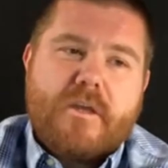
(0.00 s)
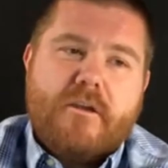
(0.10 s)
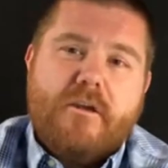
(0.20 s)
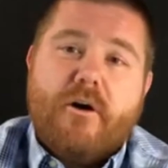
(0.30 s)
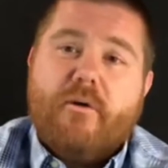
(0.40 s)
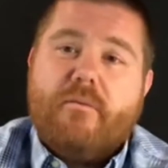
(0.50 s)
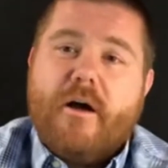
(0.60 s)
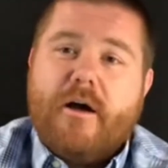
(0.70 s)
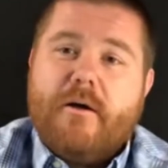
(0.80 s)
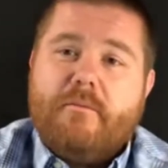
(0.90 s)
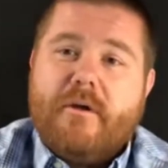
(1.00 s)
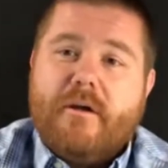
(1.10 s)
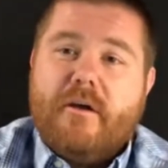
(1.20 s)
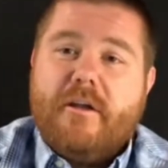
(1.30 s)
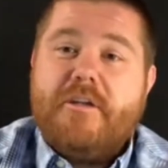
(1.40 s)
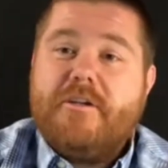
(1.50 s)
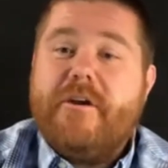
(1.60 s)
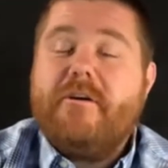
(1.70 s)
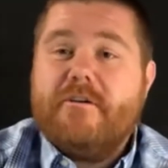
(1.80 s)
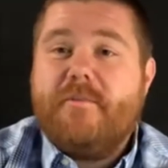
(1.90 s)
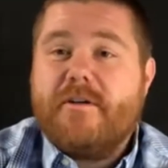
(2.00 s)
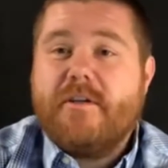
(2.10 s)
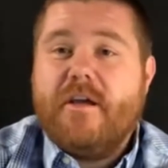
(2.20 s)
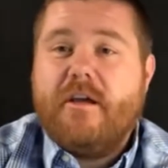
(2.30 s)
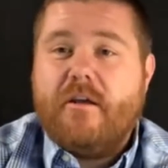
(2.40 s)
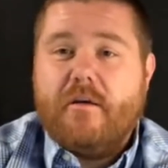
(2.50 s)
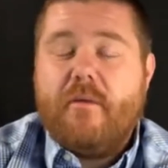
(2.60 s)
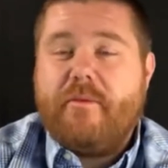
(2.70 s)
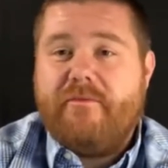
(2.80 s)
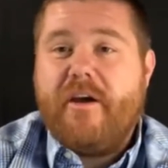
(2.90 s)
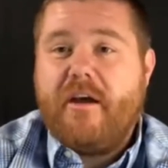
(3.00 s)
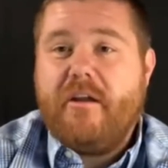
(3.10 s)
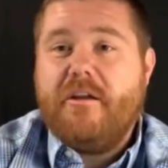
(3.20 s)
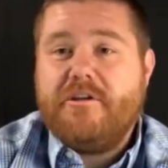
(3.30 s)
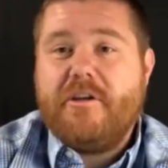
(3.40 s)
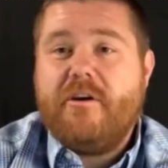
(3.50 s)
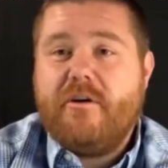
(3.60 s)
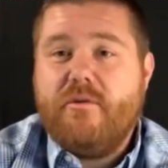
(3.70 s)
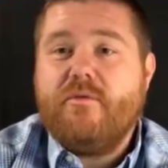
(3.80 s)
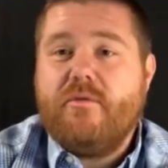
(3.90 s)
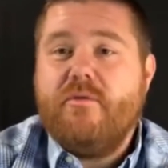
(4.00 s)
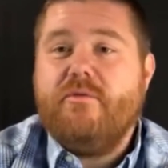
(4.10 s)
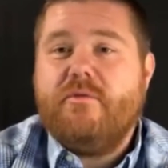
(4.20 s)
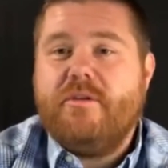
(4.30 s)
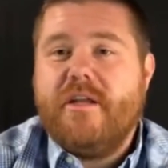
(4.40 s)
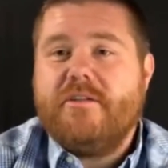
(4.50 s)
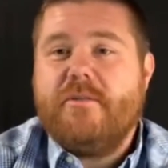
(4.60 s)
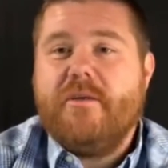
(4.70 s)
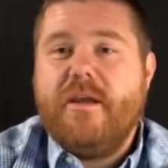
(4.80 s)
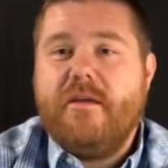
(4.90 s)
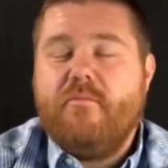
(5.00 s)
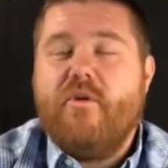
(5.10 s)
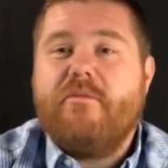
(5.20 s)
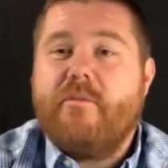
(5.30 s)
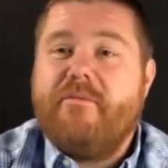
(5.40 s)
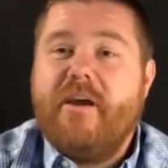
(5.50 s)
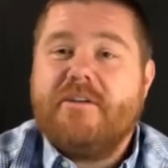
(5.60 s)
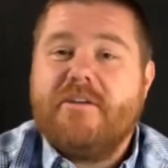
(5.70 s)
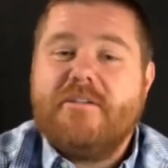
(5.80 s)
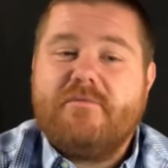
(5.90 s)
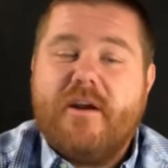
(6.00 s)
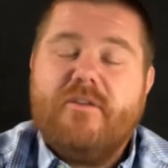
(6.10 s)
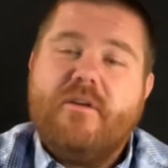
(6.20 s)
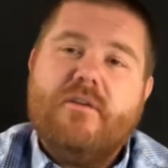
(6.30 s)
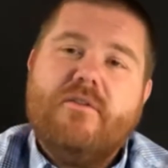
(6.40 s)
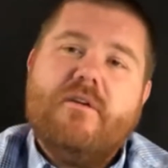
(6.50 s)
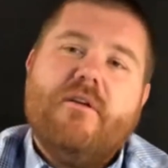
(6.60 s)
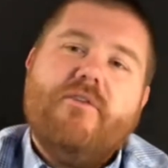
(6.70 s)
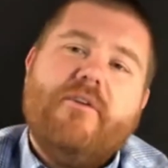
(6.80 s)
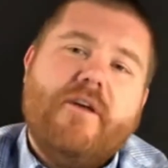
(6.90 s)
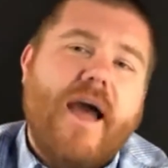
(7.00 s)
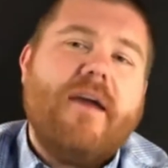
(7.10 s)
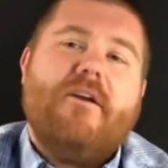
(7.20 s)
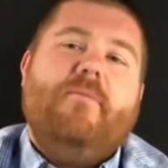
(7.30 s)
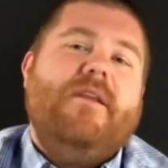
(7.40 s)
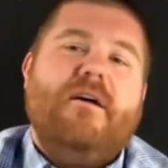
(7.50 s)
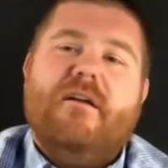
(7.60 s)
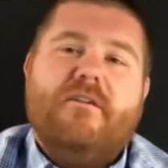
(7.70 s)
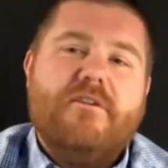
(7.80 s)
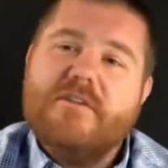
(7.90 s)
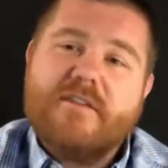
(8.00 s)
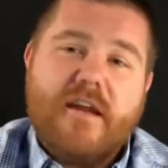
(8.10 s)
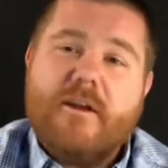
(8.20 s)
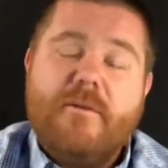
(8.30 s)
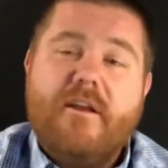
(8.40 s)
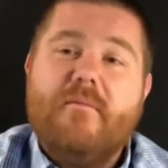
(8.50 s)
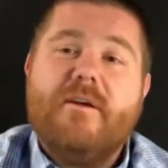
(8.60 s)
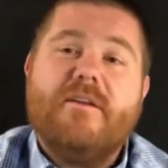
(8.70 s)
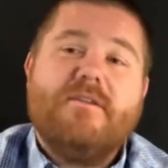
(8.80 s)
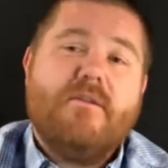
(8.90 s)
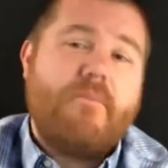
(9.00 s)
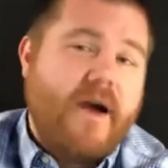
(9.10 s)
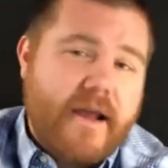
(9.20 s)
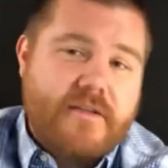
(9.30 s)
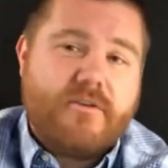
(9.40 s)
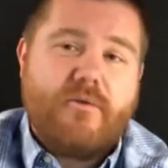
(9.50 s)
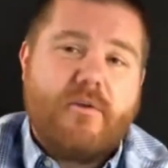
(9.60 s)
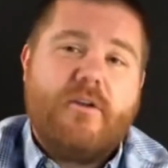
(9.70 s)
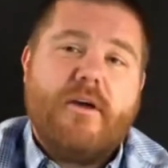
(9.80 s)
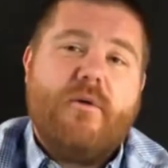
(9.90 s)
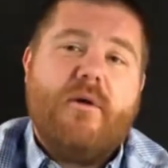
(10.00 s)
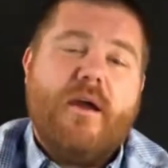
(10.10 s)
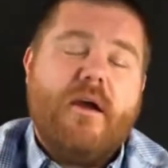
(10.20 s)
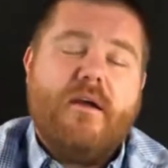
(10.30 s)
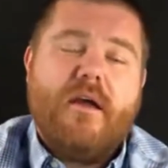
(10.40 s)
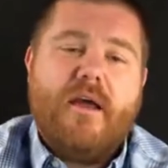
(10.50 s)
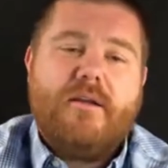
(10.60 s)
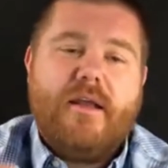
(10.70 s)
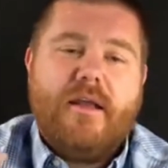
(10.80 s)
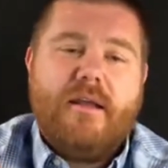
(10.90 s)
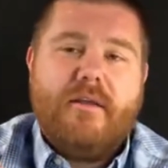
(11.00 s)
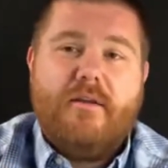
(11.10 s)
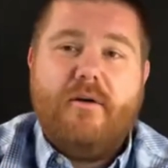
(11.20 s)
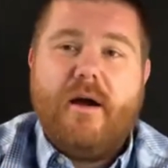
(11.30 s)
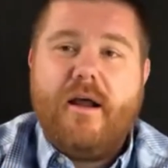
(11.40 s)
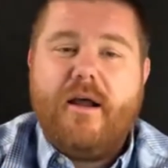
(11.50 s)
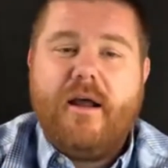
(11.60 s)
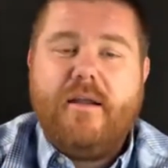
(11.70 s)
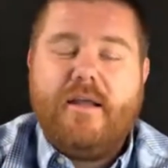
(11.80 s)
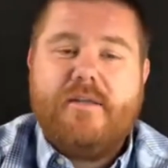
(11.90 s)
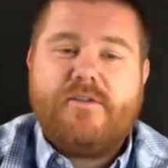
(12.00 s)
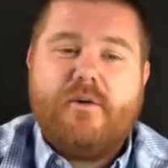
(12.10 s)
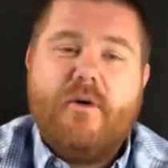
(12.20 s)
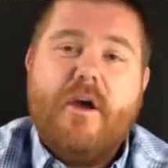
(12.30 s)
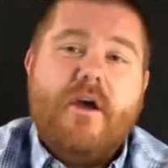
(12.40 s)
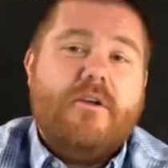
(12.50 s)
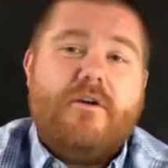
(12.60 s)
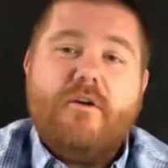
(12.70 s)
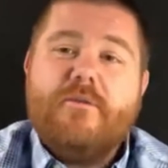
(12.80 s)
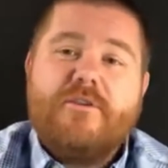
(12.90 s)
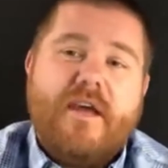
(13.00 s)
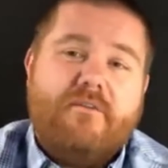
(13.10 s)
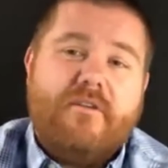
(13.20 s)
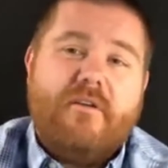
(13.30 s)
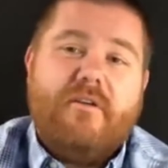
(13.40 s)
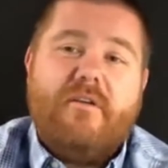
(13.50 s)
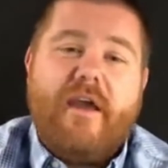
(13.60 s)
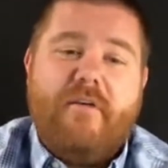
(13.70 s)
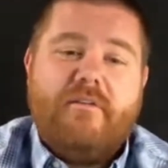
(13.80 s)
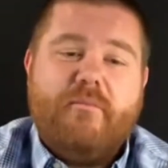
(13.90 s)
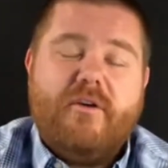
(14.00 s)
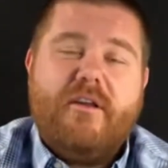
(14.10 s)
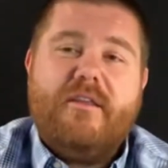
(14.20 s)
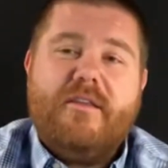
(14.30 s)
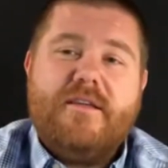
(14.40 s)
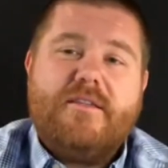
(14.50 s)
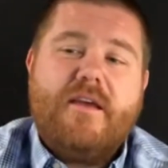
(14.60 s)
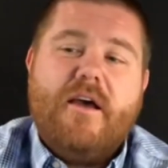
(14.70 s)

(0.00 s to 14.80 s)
an engineer, especially an engineer who tends to be more of a perfectionist, right? They're not going to be done. They're just not going to be done, because their minds don't work that way, and so you almost have to put in these